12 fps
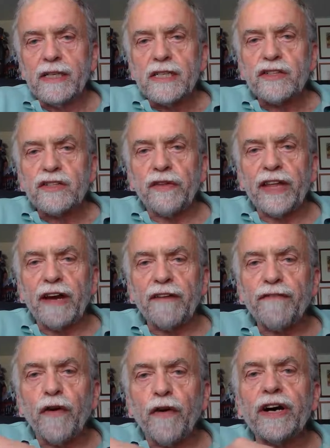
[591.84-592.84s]
So
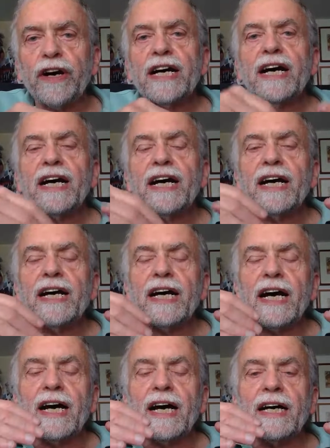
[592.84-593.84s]
therefore,
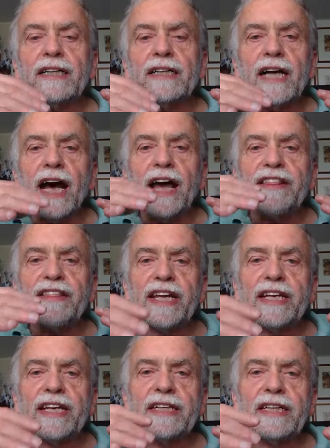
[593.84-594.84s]
I
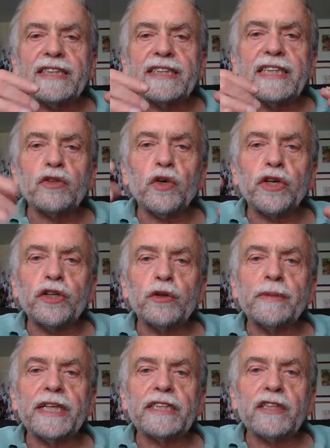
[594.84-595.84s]
think Dean
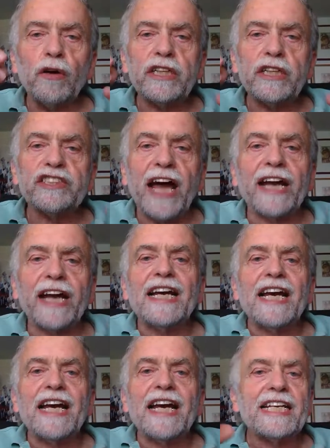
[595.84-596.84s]
Toriumi told it right.
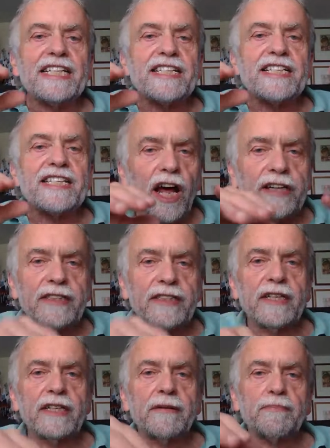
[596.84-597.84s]
It is not
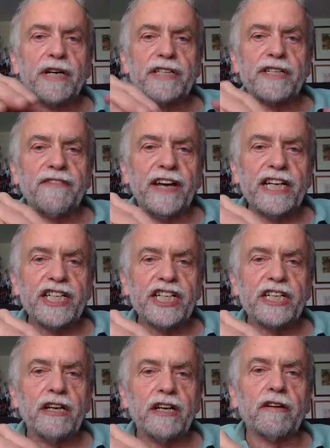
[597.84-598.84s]

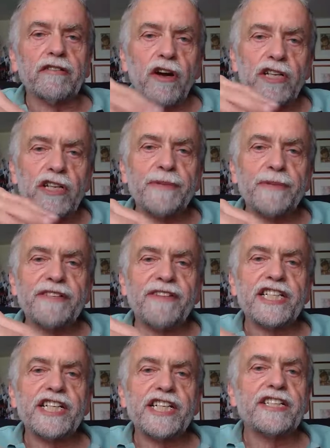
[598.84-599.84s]
preservation or dorsal
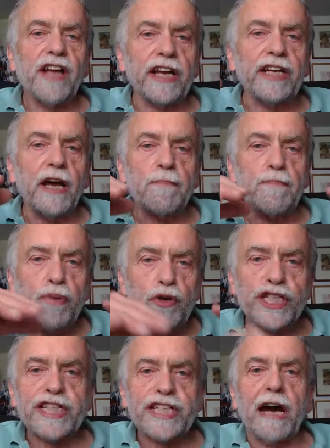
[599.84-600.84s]
preservation is not a
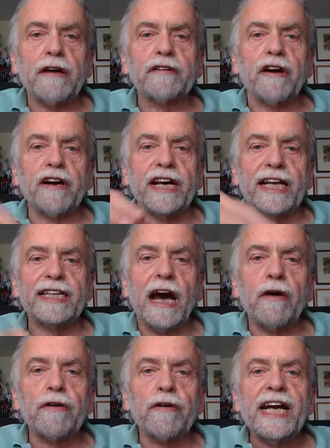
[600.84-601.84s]
push down or let
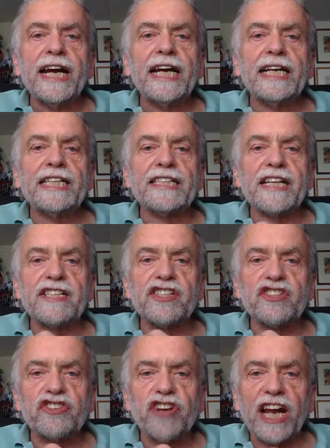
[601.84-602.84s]
down, it is a
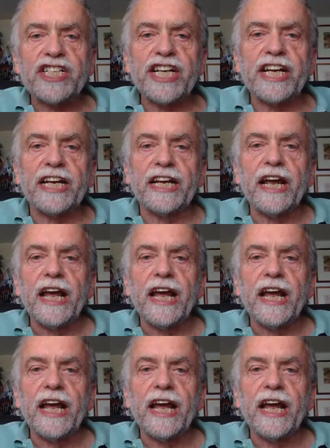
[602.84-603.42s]
stretching